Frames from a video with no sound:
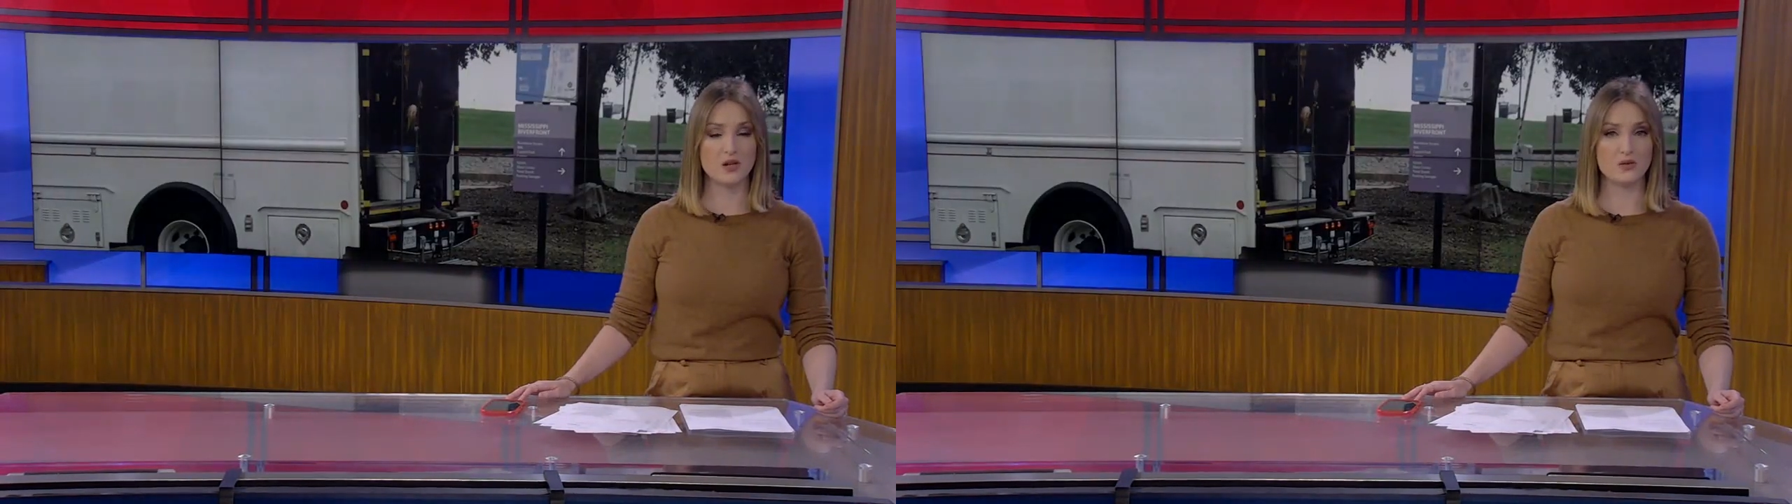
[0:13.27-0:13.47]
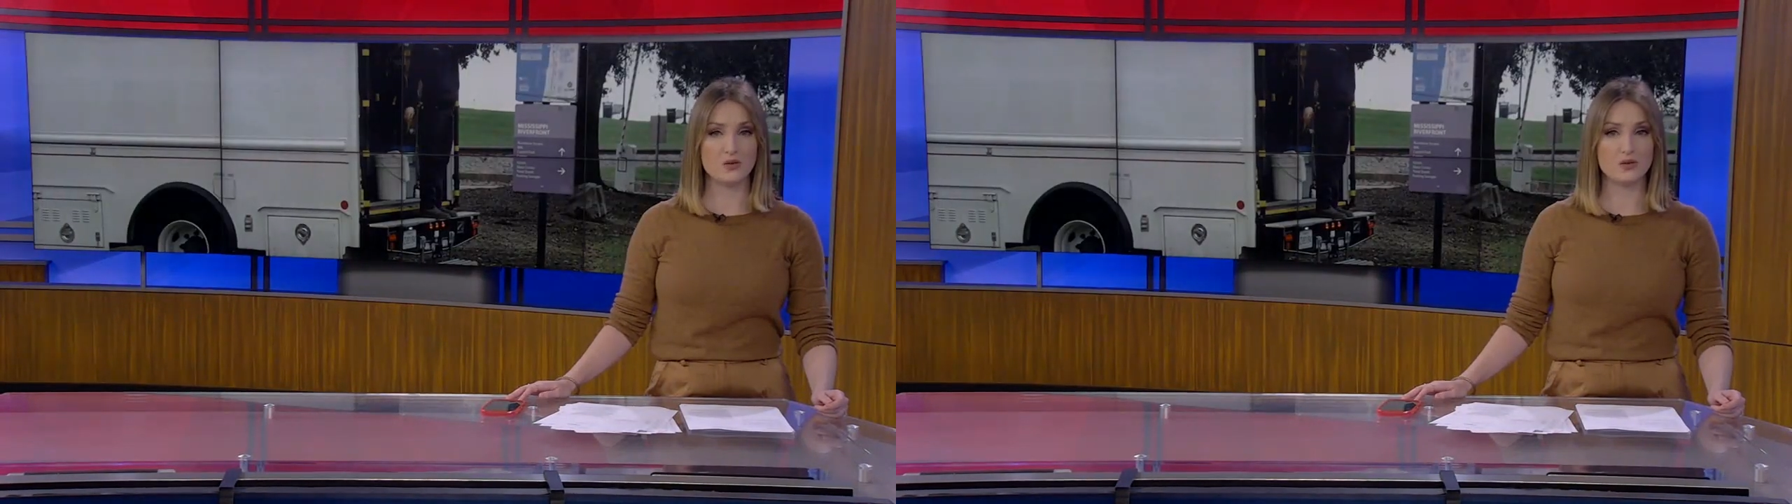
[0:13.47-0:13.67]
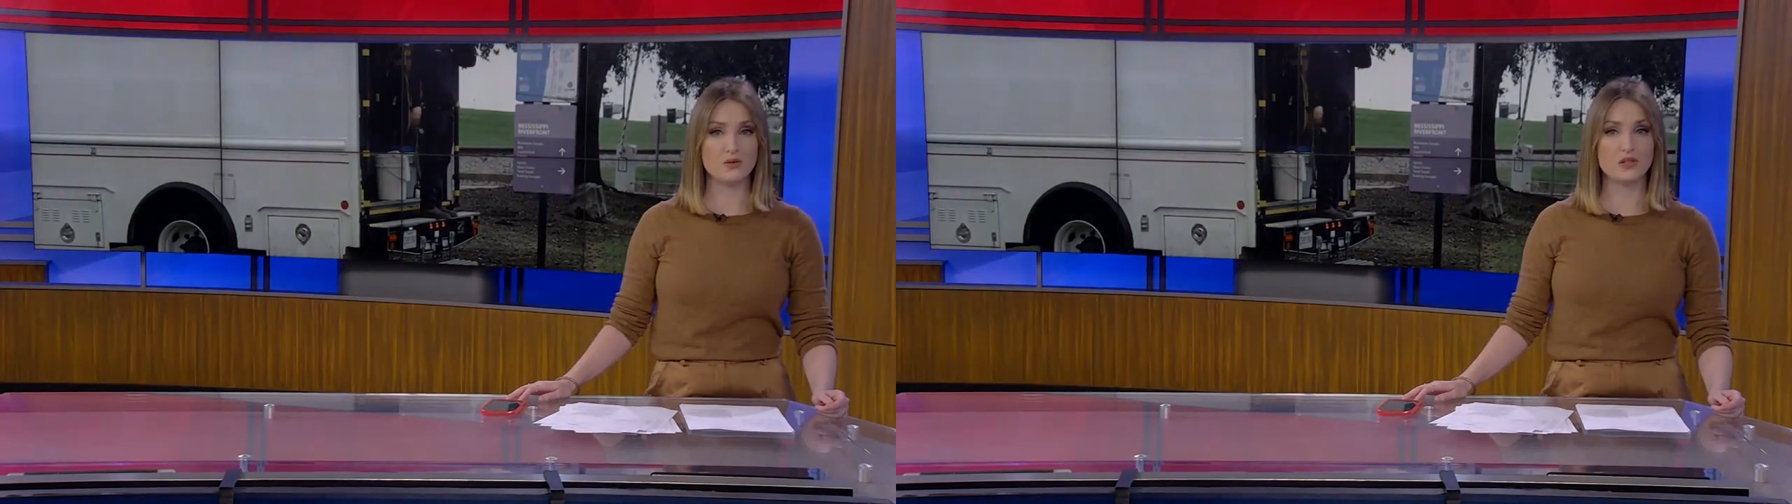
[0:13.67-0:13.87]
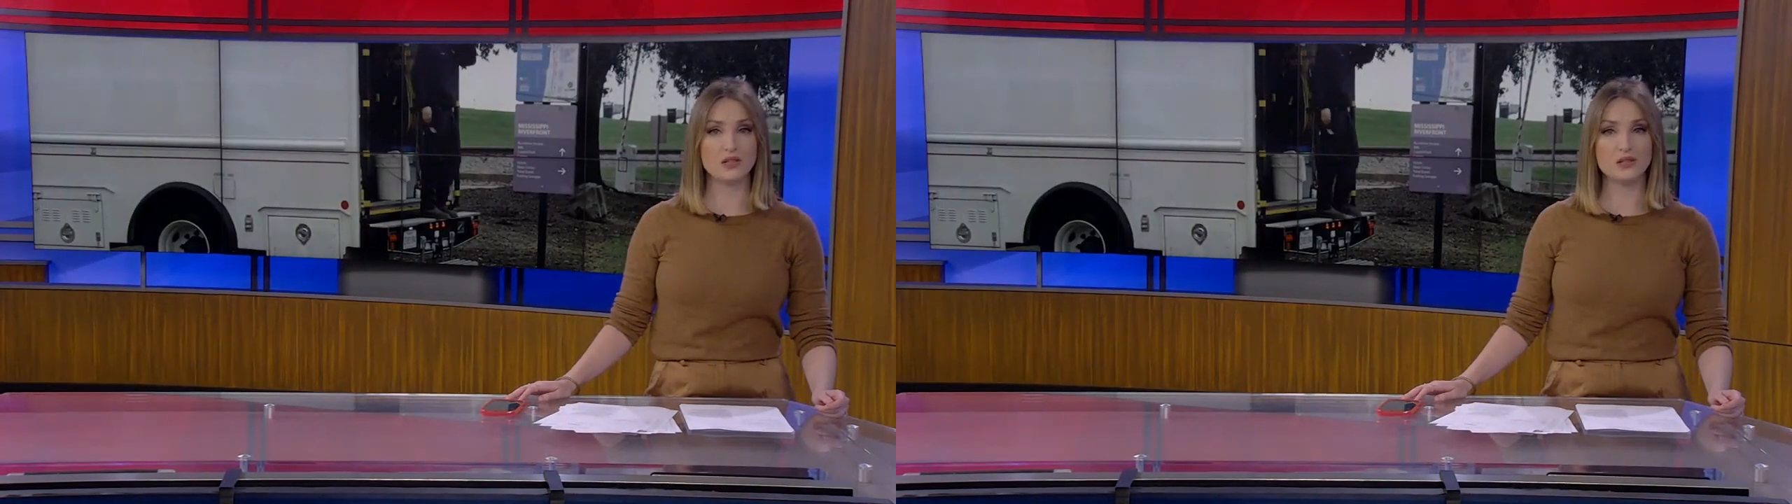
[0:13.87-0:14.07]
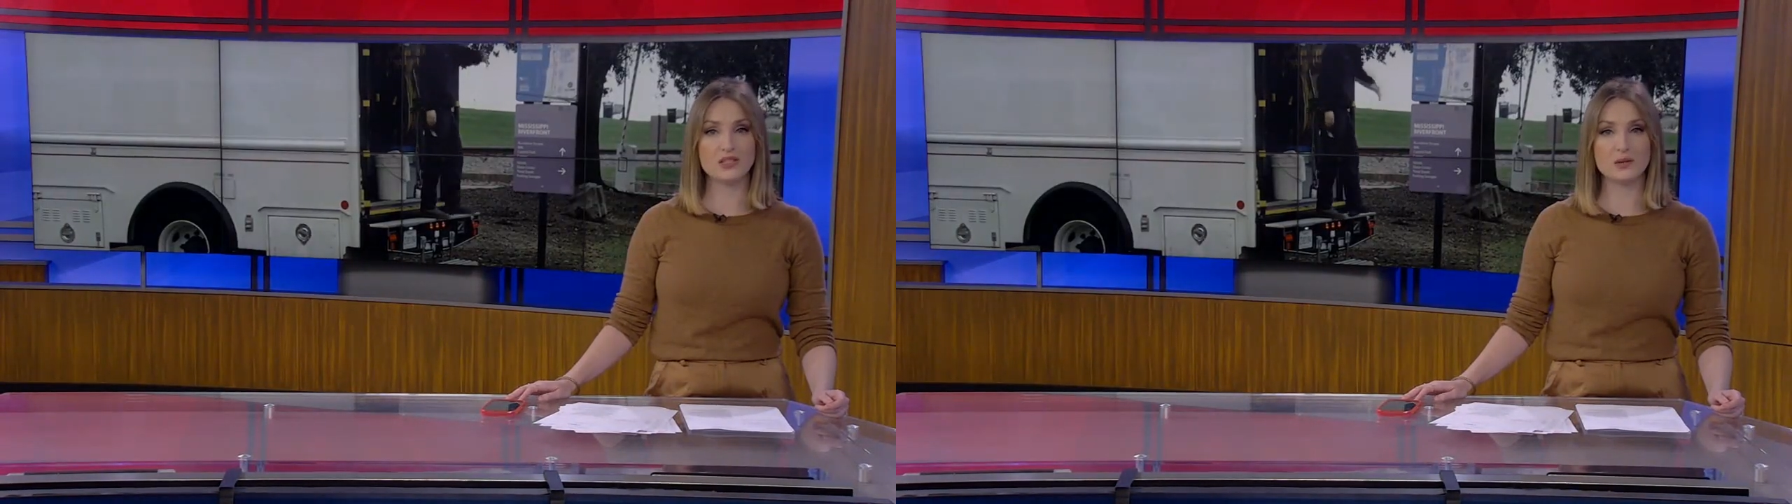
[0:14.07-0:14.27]
News 2's
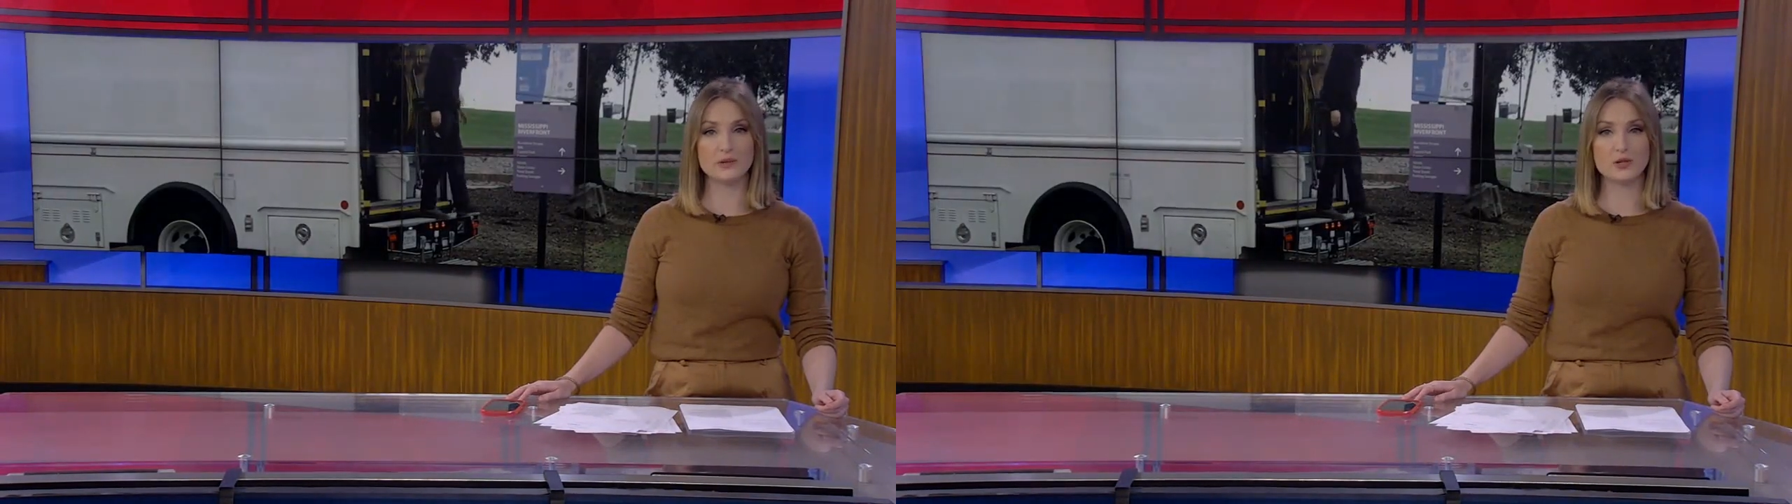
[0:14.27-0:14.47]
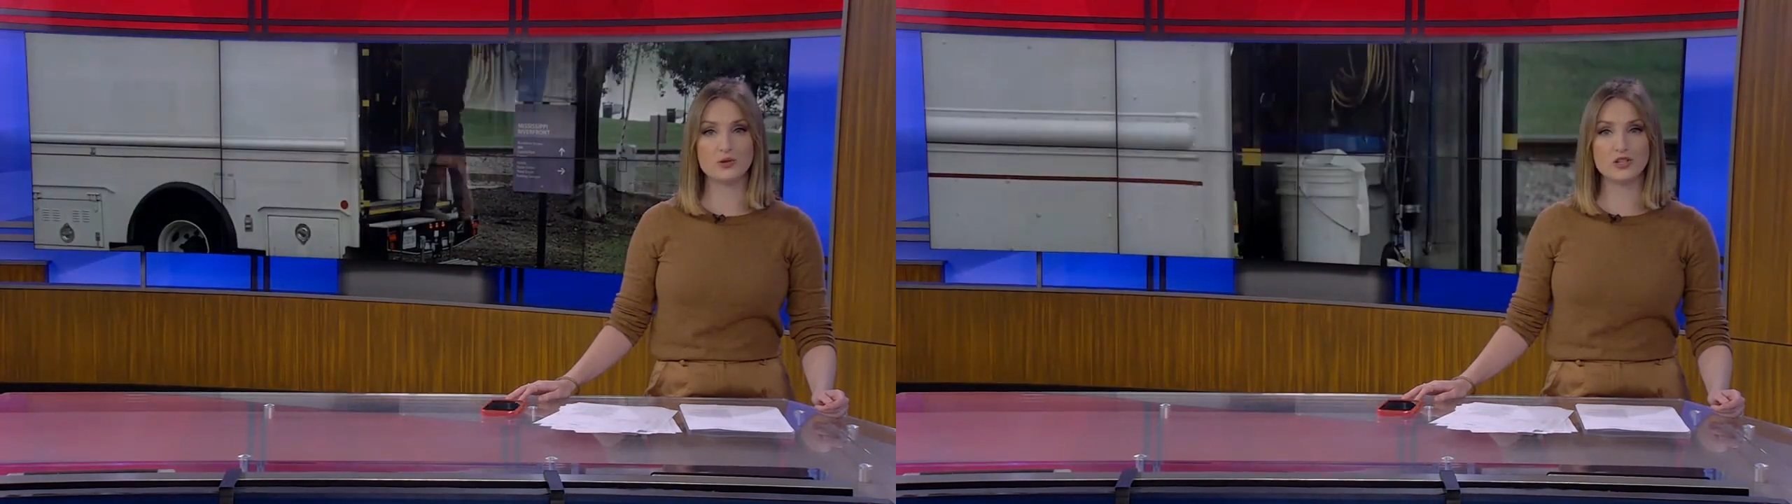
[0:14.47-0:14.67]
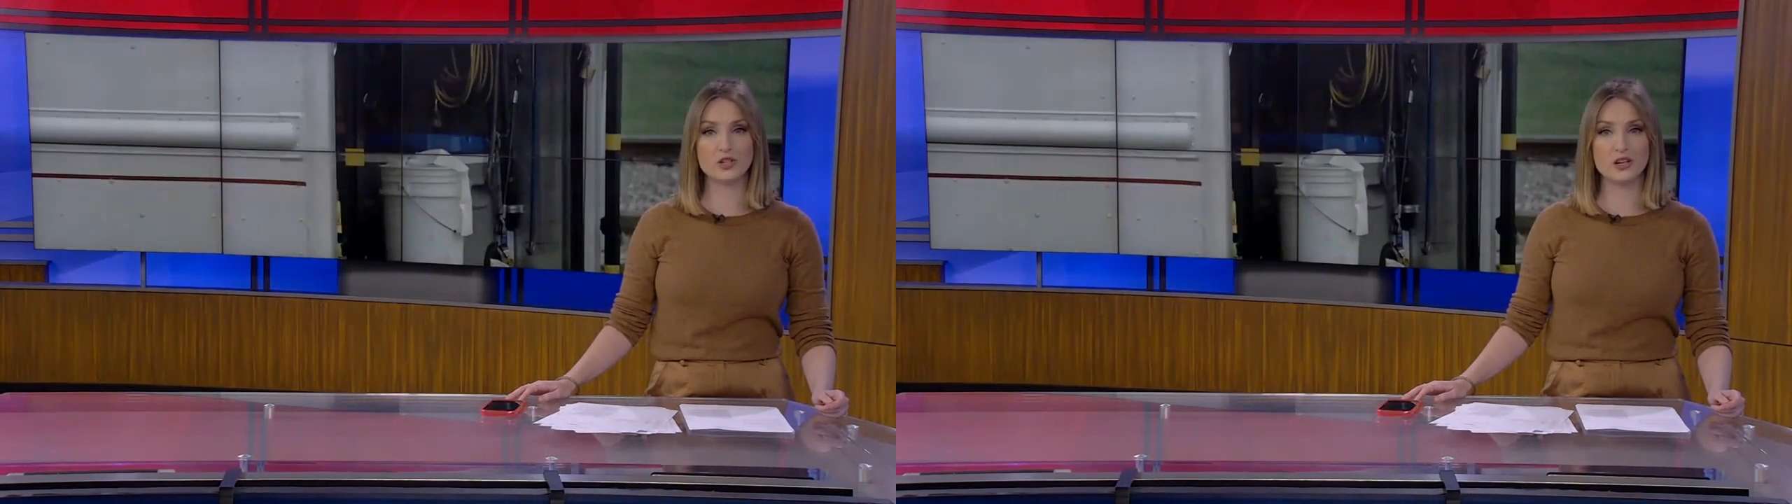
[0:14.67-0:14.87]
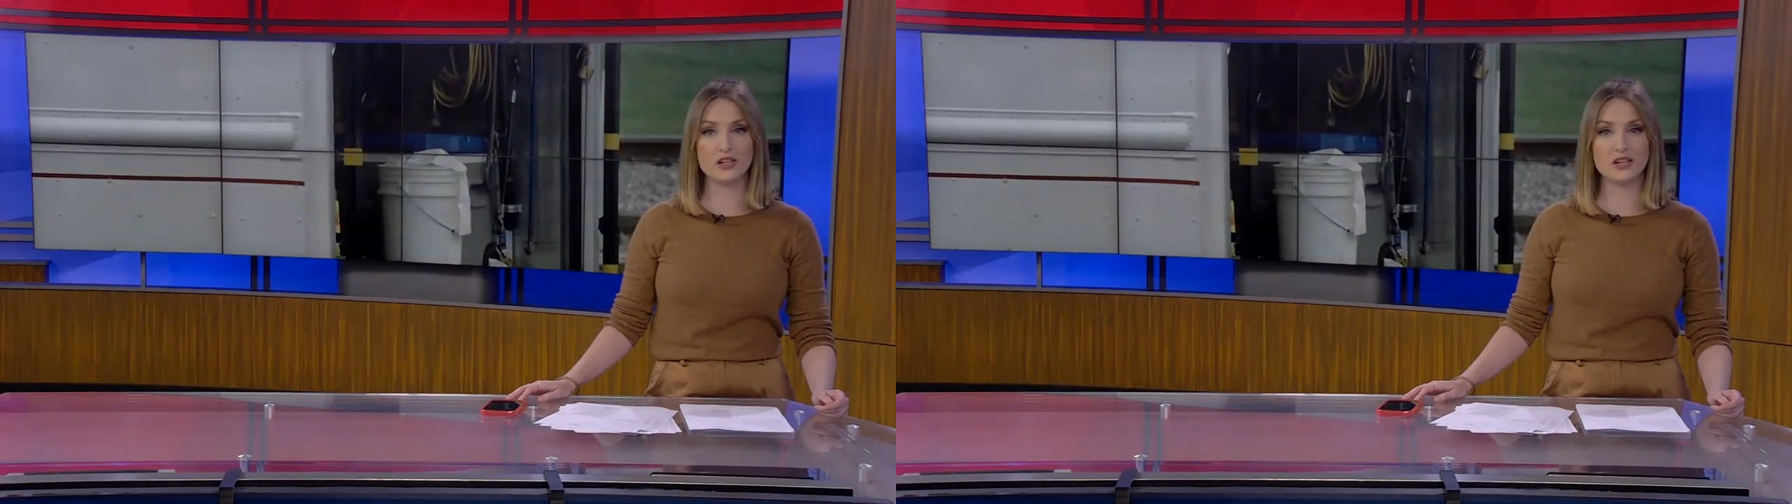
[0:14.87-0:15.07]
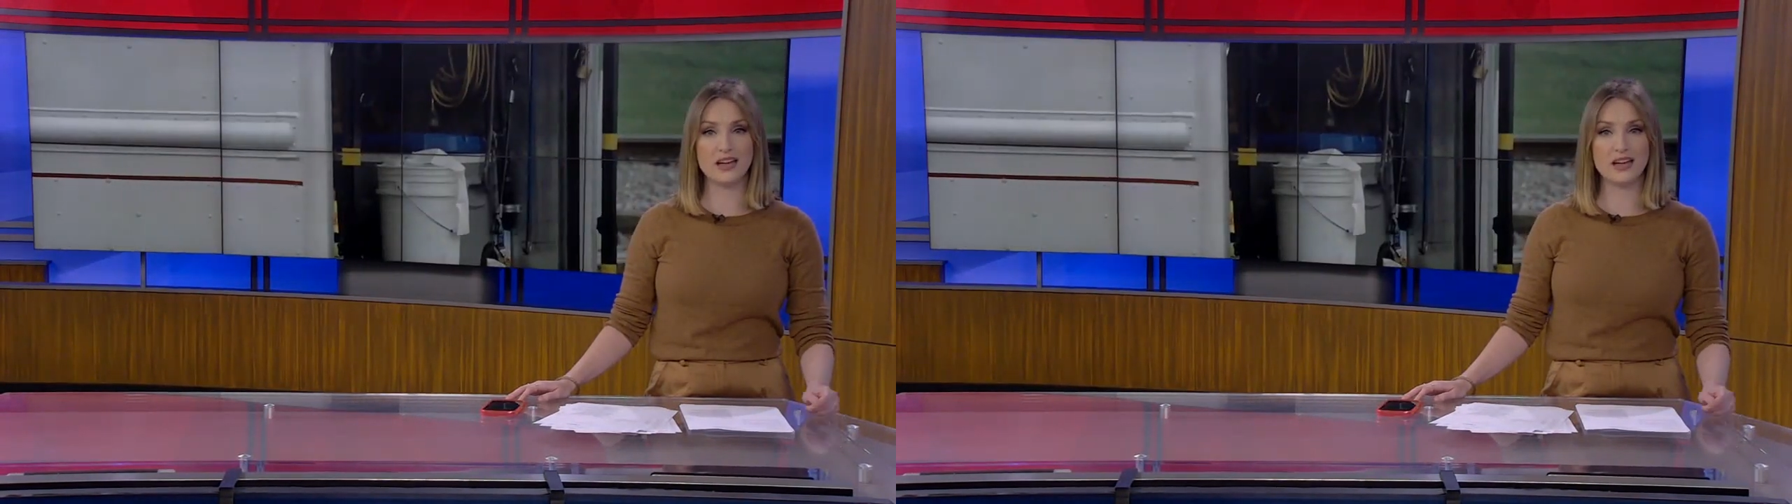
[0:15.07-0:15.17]
Callista Matrician